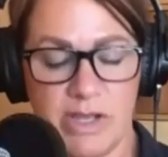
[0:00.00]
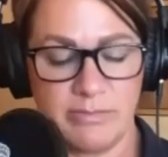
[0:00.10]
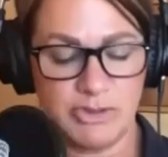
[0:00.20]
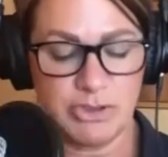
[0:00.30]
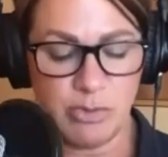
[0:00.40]

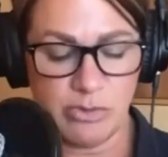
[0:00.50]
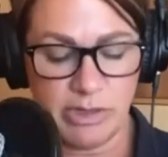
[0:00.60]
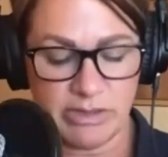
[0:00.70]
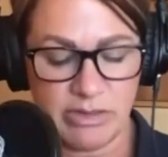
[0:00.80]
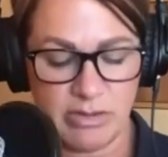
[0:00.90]
just real
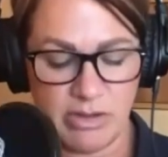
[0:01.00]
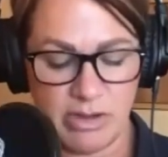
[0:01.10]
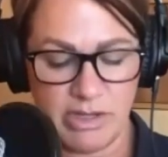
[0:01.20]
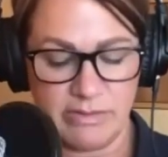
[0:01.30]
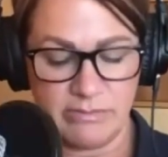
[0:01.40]
quick,
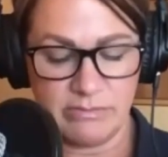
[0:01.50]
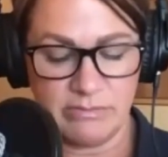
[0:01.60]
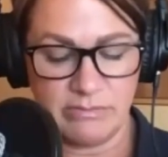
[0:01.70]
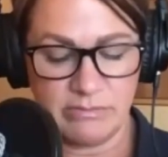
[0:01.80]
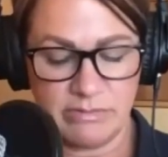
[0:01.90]

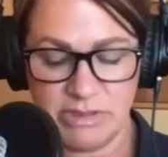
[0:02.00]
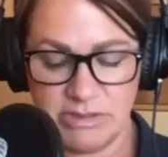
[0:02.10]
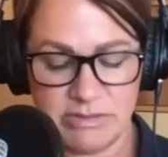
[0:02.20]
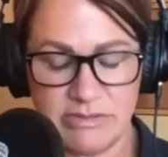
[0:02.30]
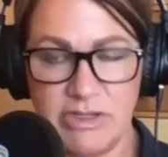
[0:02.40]

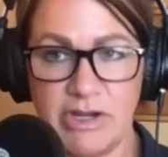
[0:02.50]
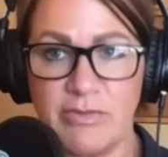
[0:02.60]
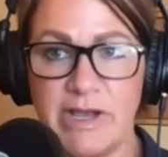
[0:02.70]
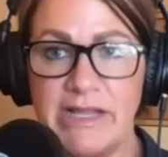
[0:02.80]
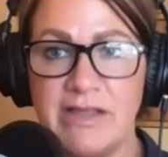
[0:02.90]
because
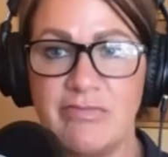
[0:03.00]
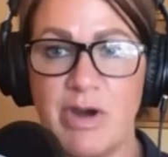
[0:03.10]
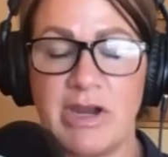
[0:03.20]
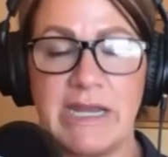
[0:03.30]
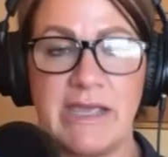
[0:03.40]
I love
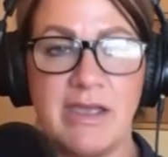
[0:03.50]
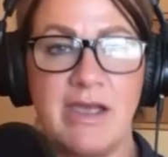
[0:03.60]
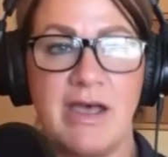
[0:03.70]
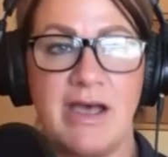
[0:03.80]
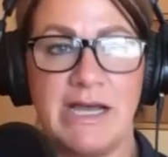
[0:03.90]
marketing.
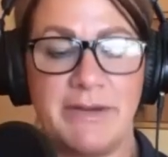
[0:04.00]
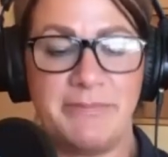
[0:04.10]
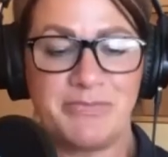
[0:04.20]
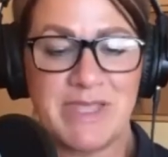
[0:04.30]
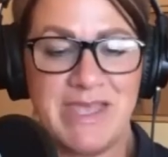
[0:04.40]

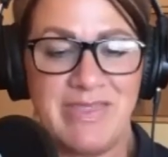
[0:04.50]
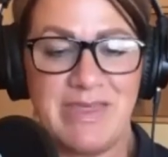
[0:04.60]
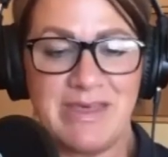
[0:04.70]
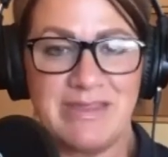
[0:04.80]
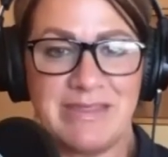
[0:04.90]

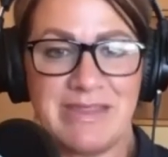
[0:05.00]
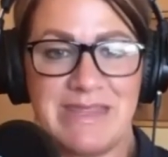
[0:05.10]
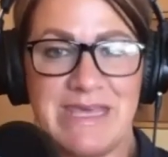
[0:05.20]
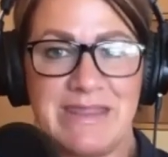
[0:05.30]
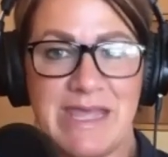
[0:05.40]
The
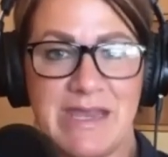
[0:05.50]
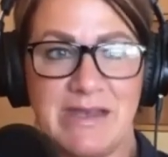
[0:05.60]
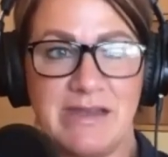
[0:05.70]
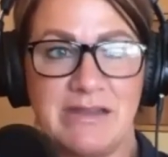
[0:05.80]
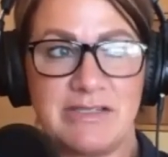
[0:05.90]
thing that
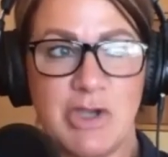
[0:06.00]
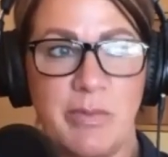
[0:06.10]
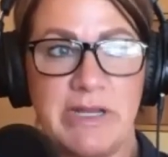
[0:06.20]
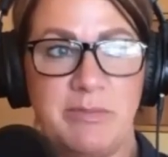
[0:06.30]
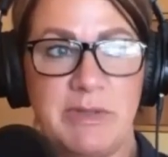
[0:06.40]
so
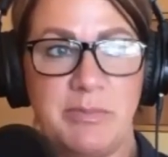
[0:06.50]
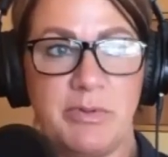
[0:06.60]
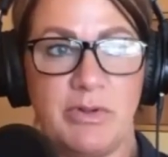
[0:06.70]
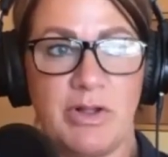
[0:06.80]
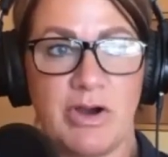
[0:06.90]
many
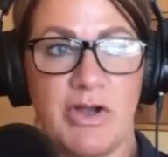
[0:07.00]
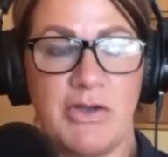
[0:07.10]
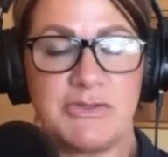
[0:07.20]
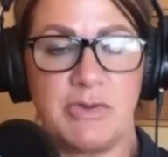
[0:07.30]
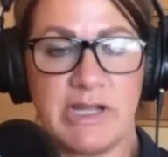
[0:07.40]
people are
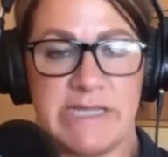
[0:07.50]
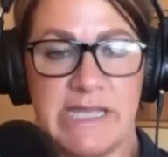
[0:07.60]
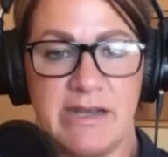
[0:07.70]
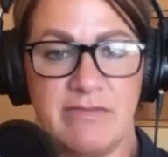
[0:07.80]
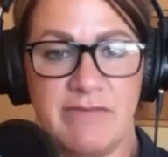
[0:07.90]
also not
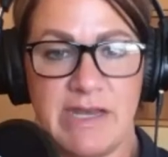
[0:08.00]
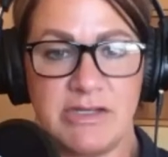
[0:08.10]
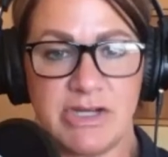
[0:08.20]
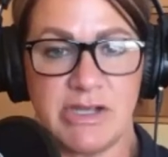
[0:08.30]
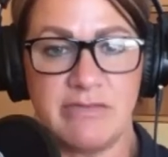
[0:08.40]
taking
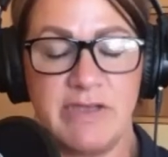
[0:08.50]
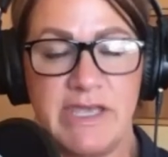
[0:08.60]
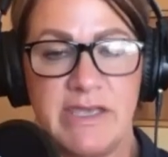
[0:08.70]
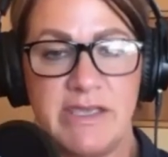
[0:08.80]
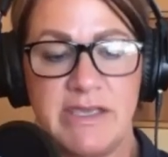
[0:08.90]
advantage of
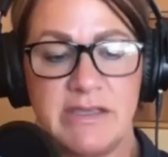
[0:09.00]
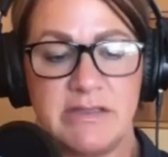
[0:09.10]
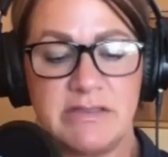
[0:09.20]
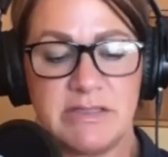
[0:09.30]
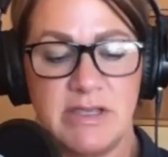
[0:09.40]

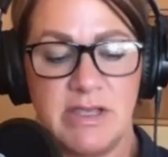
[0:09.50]
is